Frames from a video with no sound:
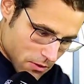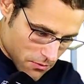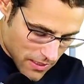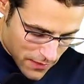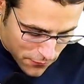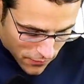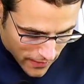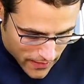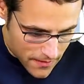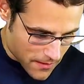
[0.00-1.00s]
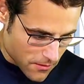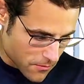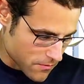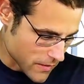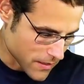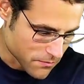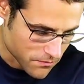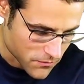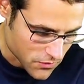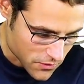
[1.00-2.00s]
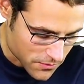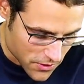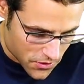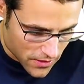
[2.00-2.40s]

no need for like transmission